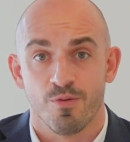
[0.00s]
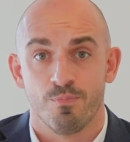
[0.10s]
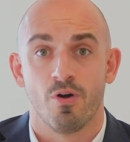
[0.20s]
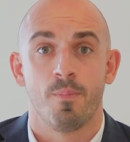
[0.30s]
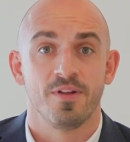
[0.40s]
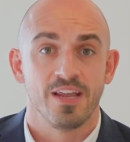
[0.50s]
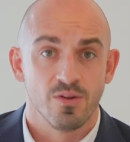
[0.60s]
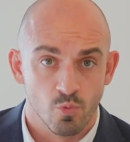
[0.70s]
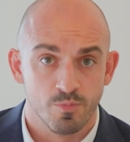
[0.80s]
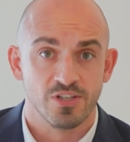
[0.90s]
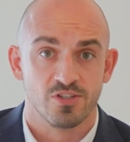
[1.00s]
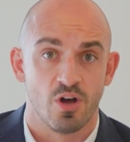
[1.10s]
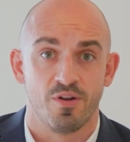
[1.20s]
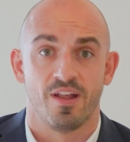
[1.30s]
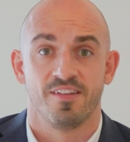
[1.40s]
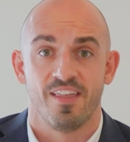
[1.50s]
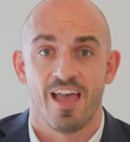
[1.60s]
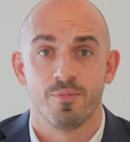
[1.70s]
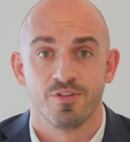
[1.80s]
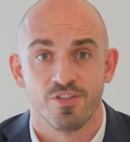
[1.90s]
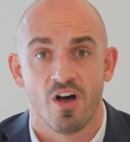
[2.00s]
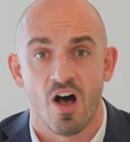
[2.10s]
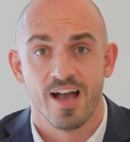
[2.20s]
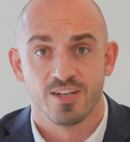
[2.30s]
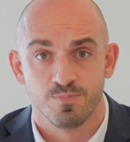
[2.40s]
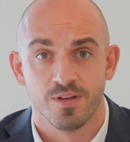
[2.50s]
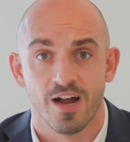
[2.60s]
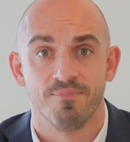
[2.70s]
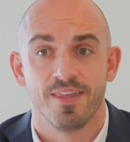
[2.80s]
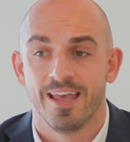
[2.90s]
the property will be sold under the hammer to the highest bidder.